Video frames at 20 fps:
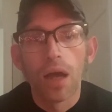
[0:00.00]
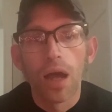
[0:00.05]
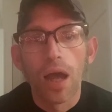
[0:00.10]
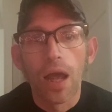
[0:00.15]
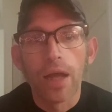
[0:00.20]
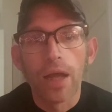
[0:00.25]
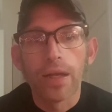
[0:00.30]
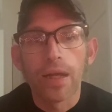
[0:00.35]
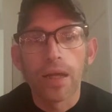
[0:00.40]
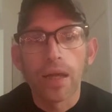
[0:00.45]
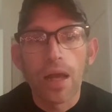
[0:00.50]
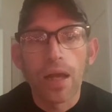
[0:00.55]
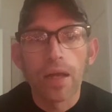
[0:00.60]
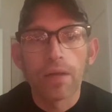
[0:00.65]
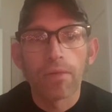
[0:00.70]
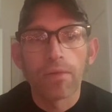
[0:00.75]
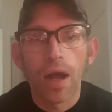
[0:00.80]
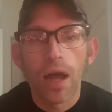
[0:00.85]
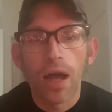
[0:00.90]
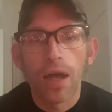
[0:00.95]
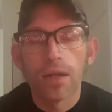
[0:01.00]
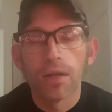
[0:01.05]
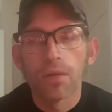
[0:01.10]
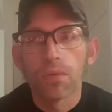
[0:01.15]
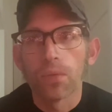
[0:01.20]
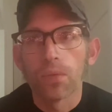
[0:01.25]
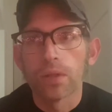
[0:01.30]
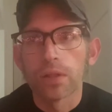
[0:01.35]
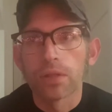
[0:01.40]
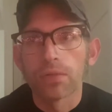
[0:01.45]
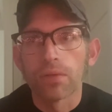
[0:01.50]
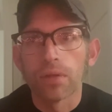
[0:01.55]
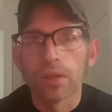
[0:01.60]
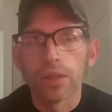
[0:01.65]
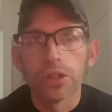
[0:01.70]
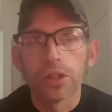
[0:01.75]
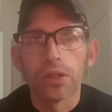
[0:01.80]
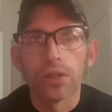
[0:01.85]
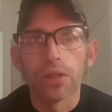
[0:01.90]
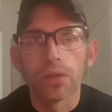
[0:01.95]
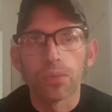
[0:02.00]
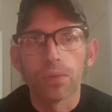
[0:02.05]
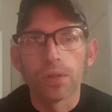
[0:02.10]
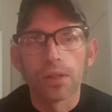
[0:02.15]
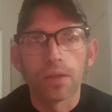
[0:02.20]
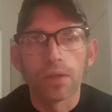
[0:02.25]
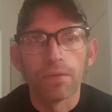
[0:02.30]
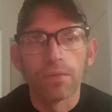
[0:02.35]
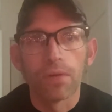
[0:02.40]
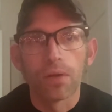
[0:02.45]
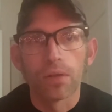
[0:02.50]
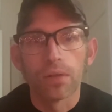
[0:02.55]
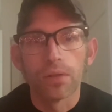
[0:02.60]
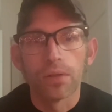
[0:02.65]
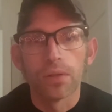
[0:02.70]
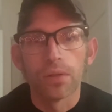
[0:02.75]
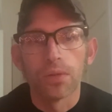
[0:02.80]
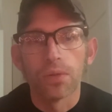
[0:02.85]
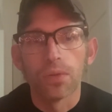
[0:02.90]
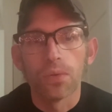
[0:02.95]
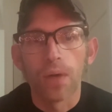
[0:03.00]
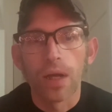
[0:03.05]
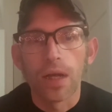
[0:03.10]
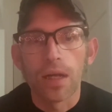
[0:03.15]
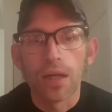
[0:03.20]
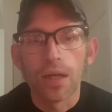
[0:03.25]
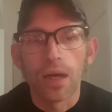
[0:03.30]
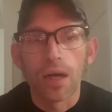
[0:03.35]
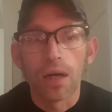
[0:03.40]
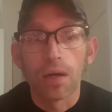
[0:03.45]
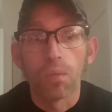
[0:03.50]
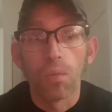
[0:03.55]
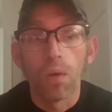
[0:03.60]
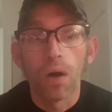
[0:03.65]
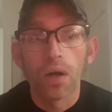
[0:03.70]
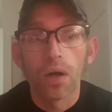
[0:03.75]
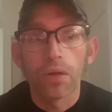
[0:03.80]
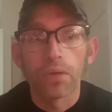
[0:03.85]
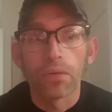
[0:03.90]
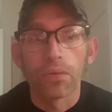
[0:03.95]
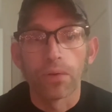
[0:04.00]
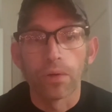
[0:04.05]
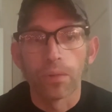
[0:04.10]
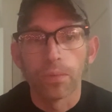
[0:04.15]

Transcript: and a hayride, which for this year was converted to a walkthrough.